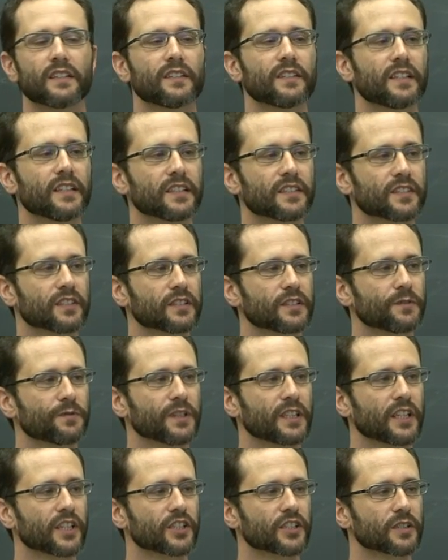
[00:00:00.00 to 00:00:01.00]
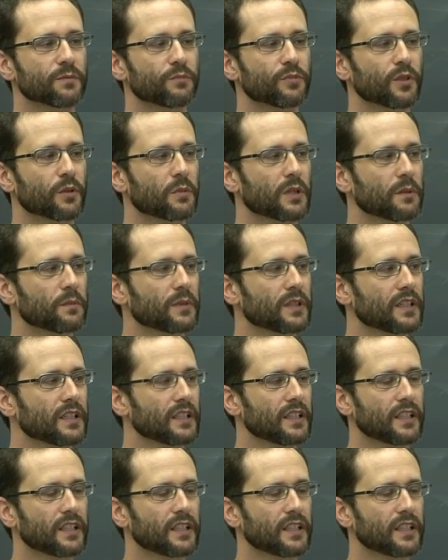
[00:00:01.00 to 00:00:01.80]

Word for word: the certification problem.